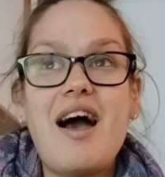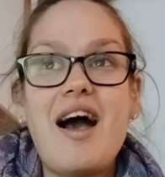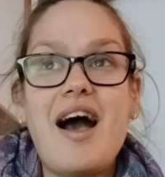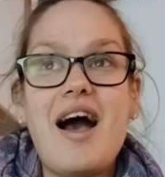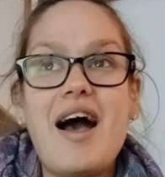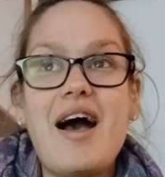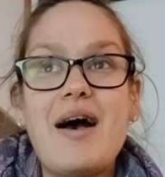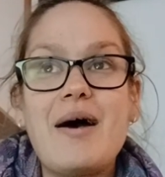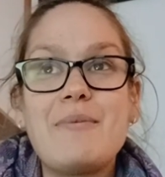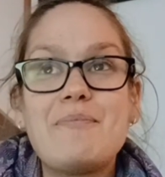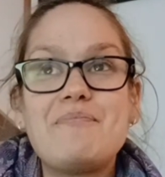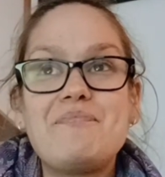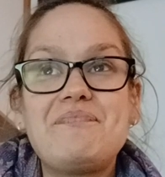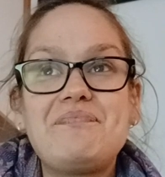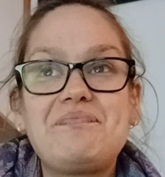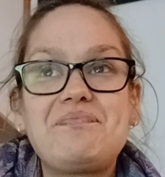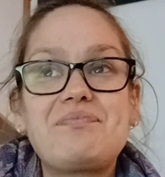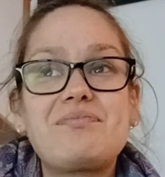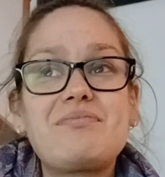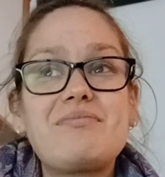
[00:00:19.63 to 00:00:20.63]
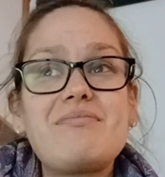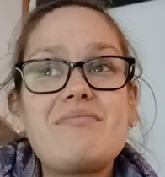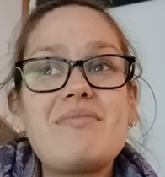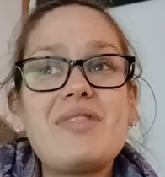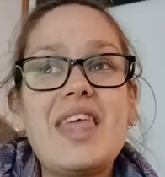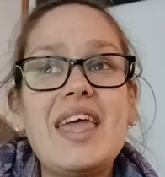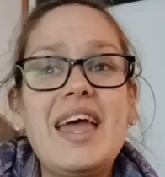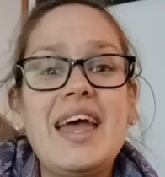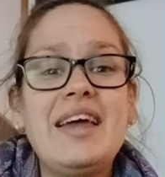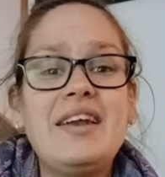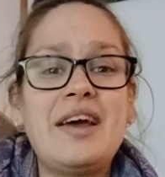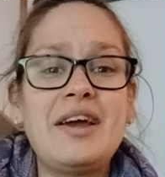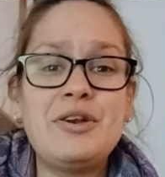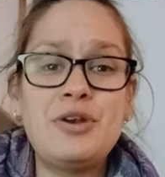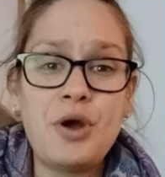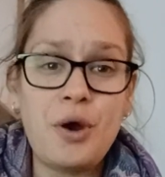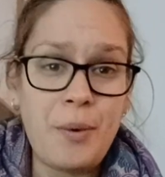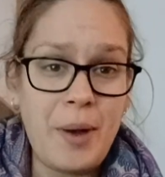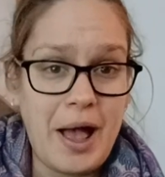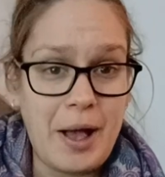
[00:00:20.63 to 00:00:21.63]
And I
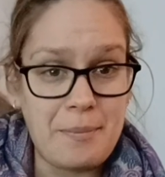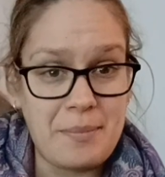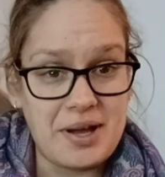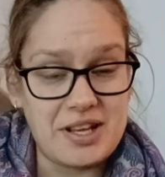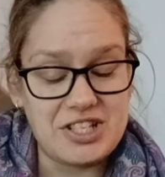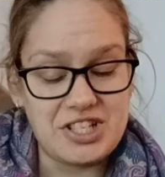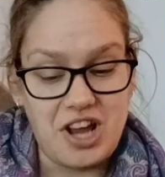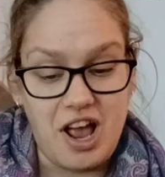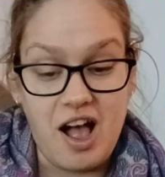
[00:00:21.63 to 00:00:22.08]
know how much